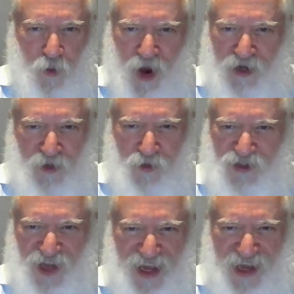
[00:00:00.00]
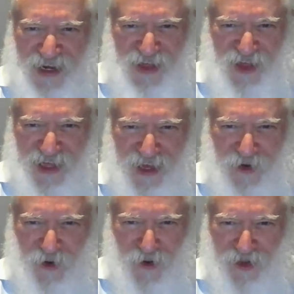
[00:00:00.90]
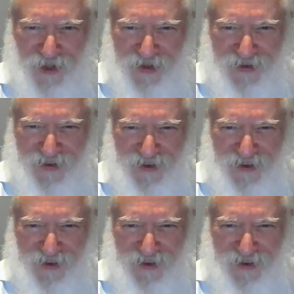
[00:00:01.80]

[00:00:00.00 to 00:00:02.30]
then why do you say anything at all?